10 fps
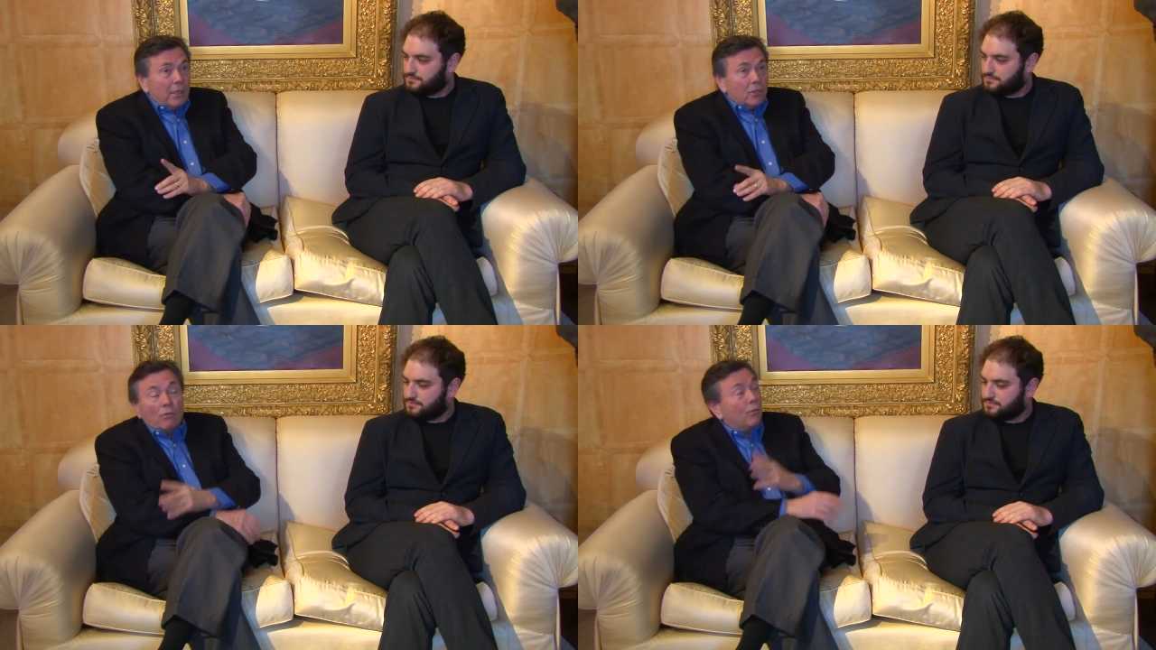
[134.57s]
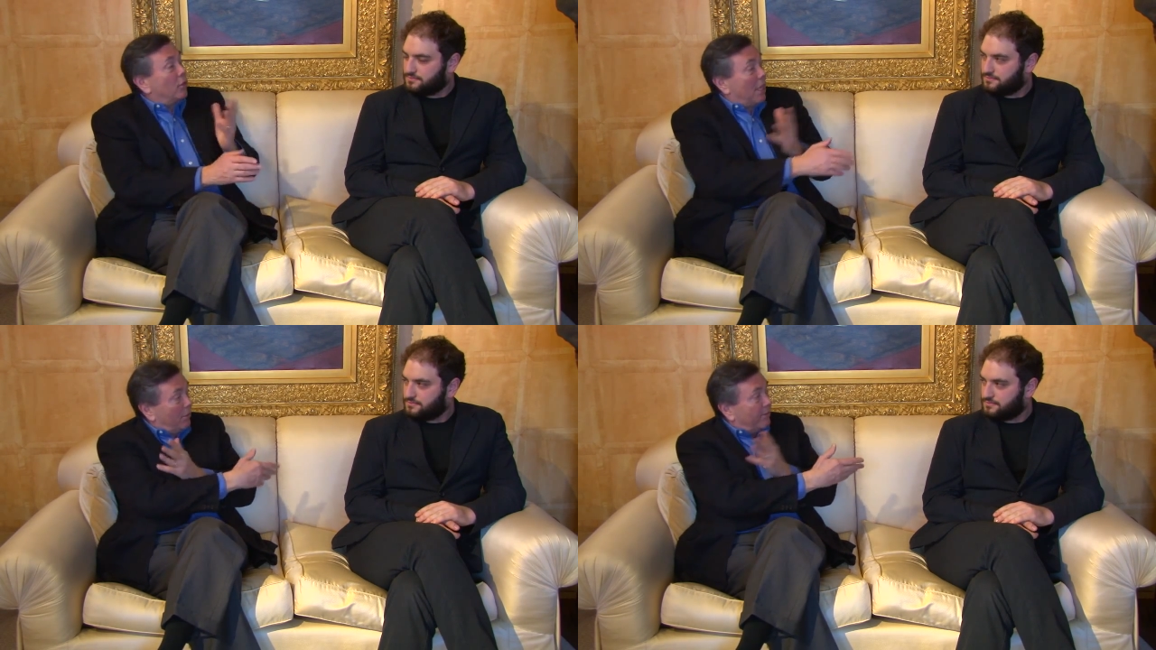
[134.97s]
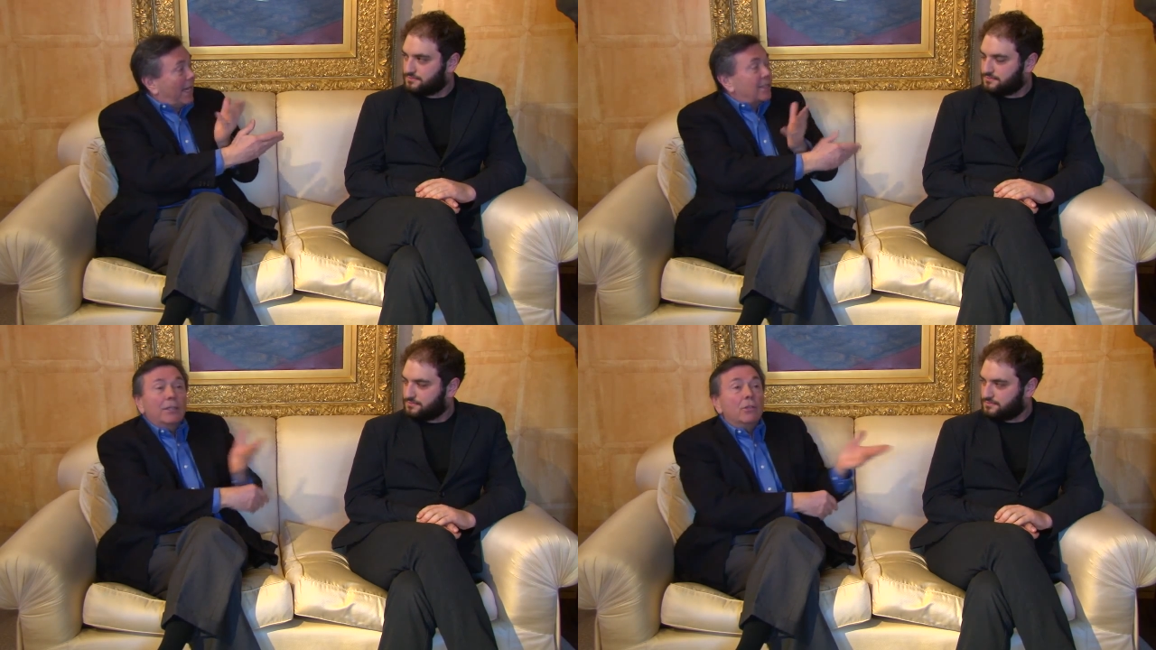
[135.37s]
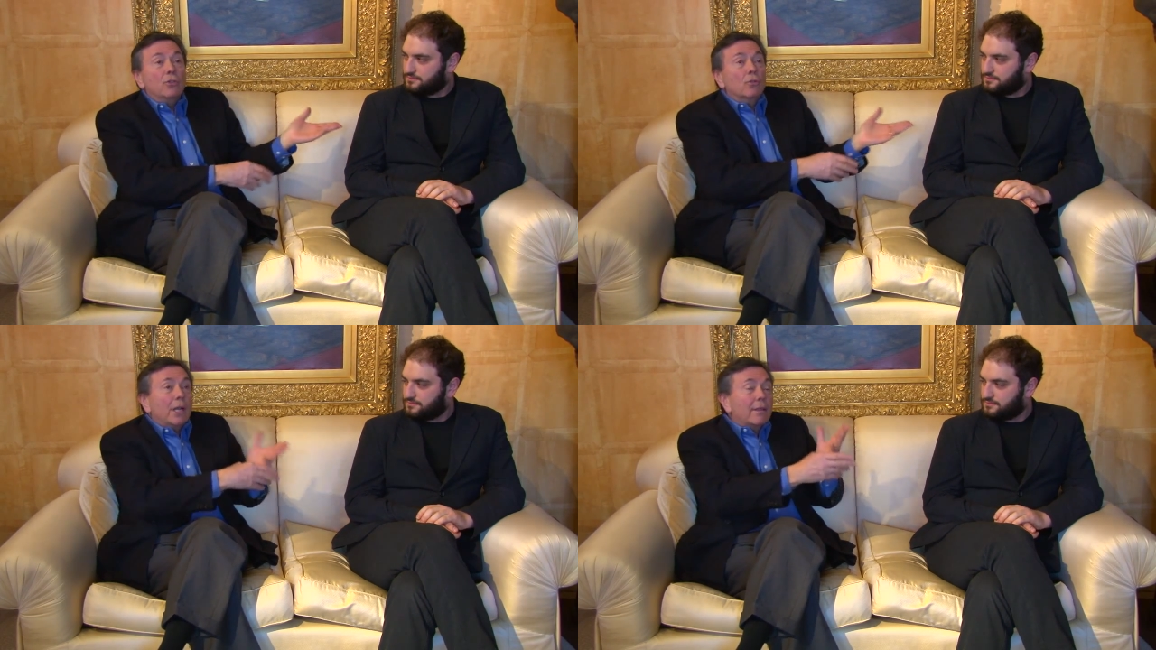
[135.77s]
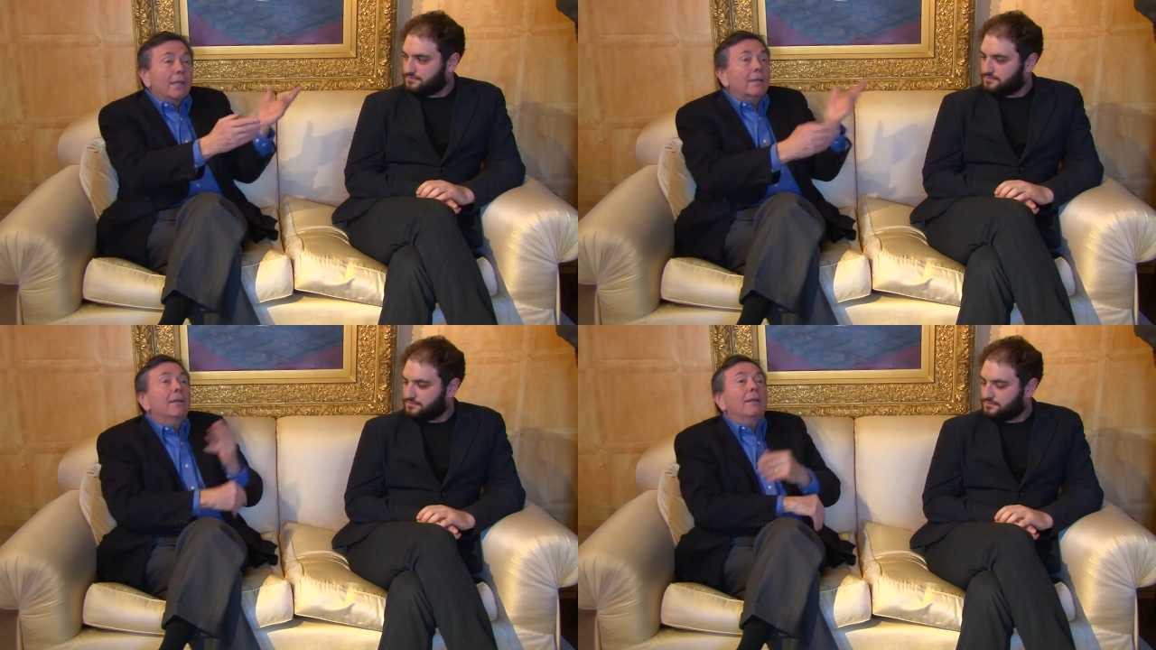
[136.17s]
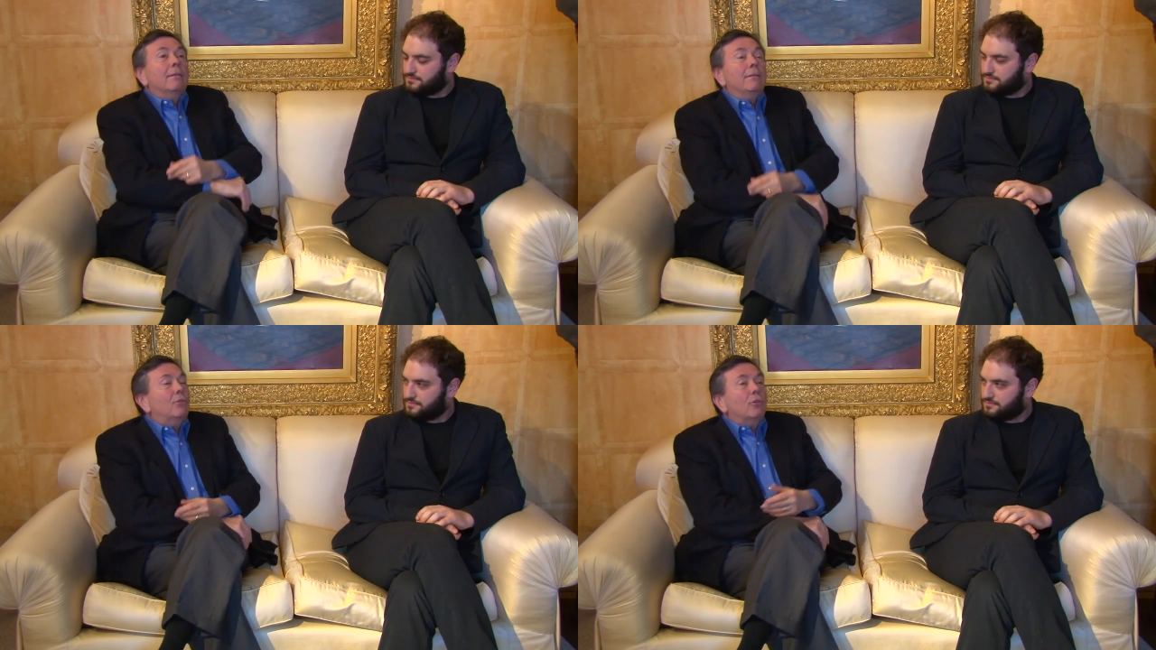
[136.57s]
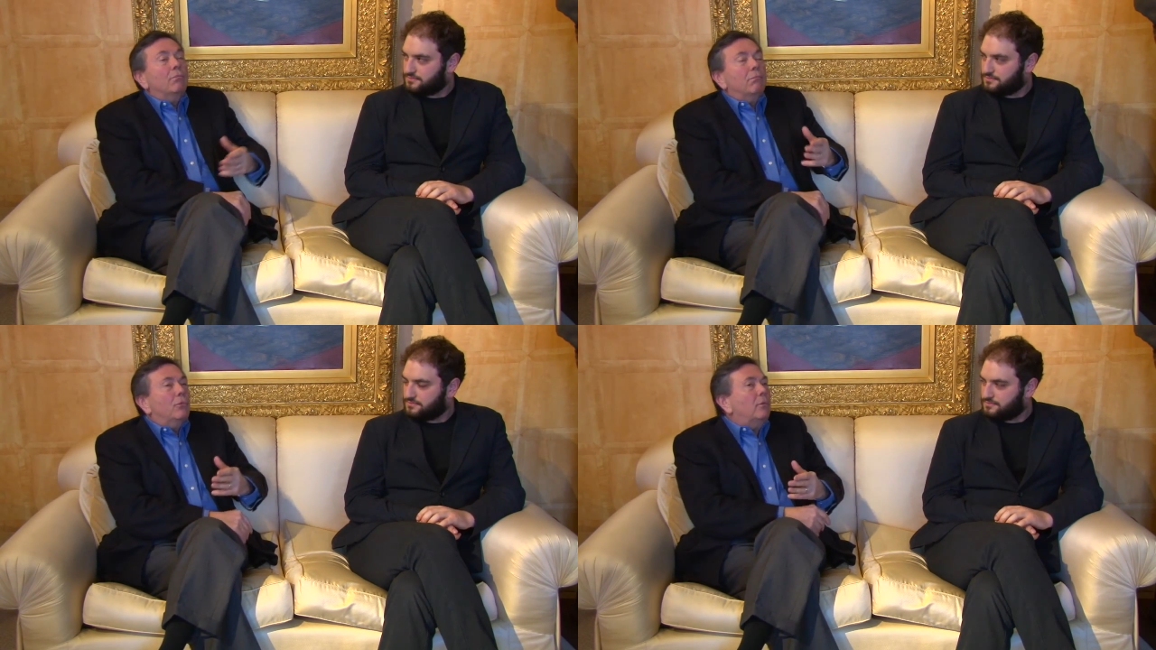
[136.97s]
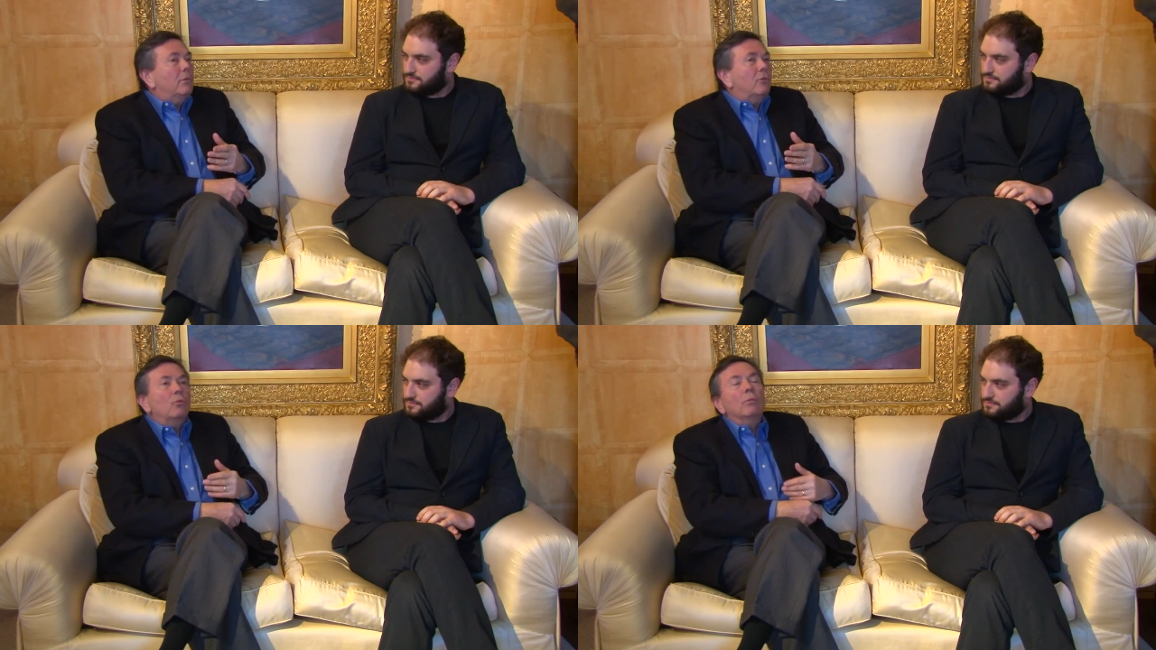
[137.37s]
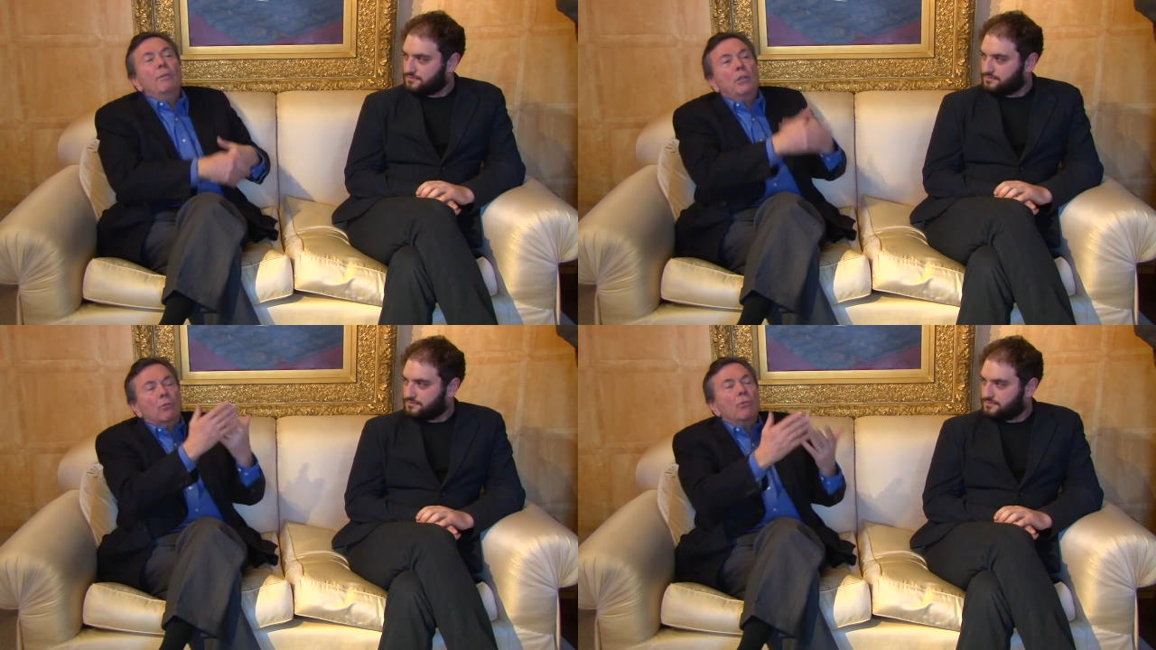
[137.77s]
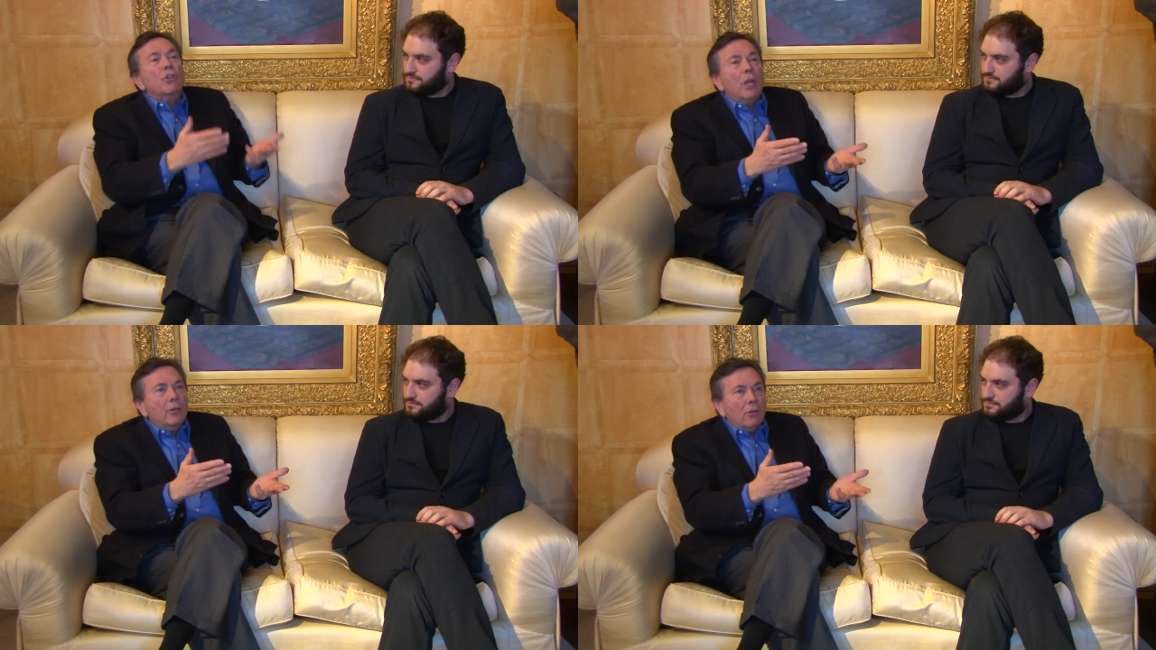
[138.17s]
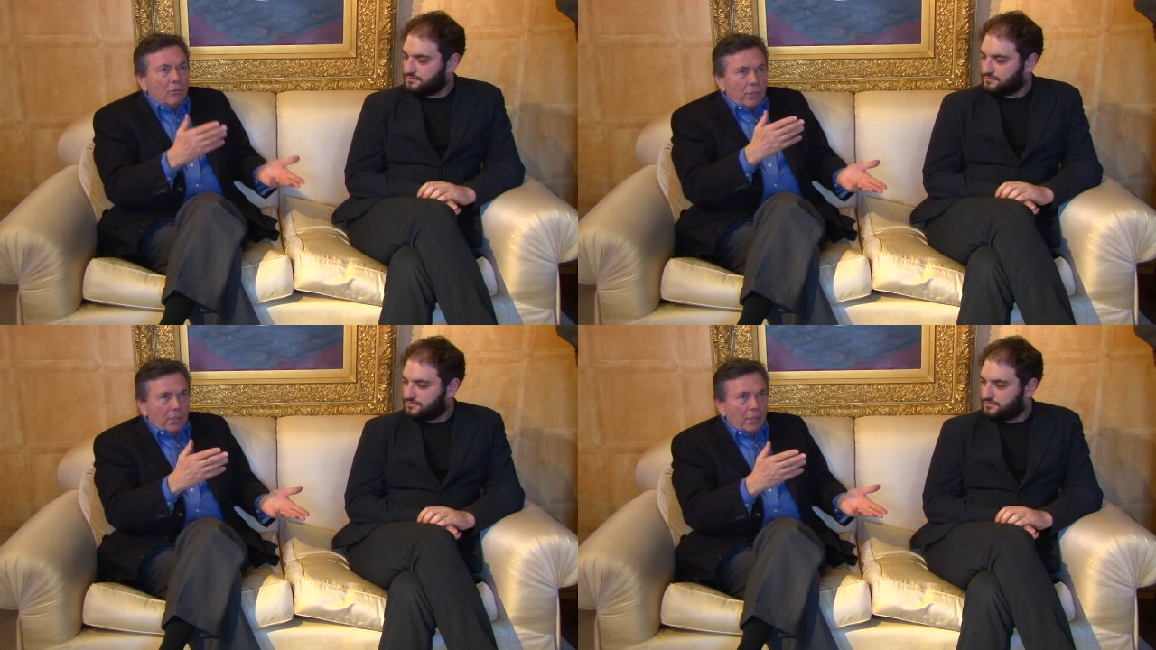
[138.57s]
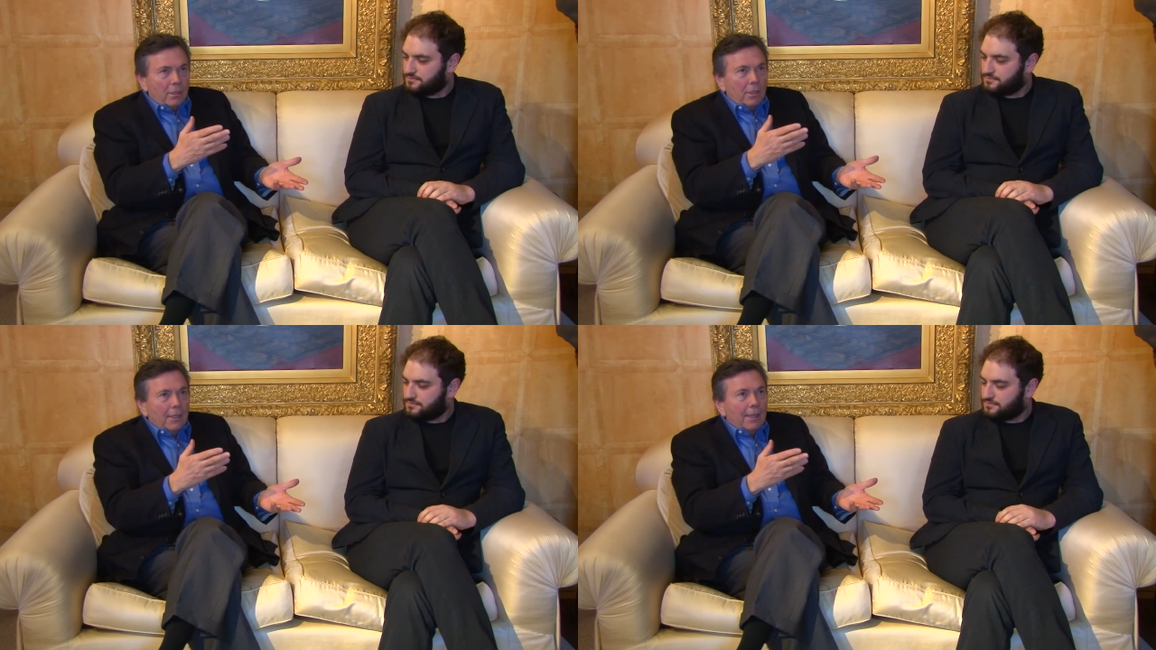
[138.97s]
Speaker 1: So, for example, if I said to Julian, I think you should do a bigger crescendo here,